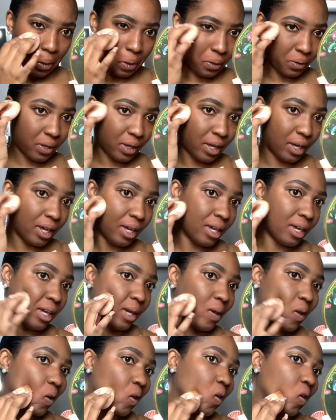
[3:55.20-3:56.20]
Okay,
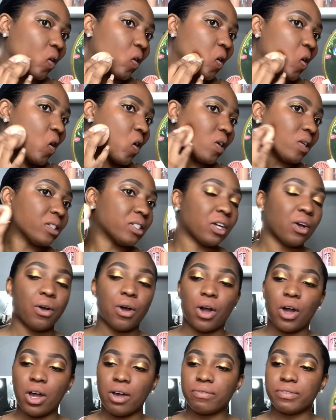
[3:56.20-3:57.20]
so
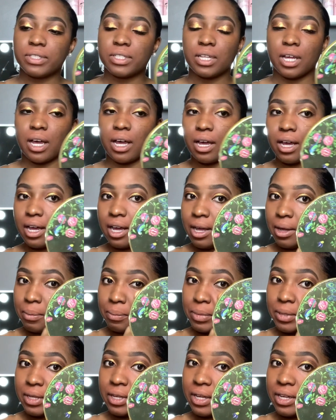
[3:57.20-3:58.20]
off top,
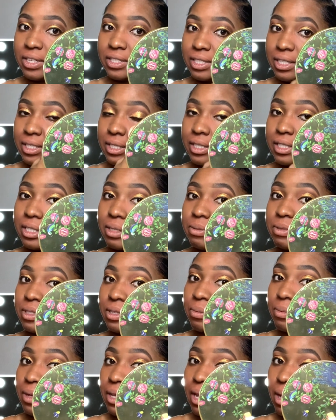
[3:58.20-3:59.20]
because it seems to
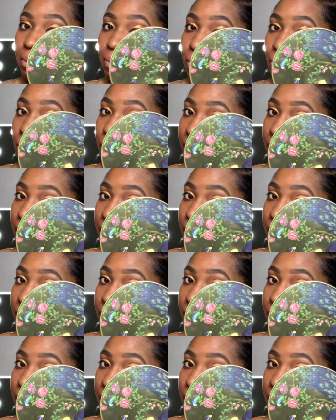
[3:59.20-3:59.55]
be a more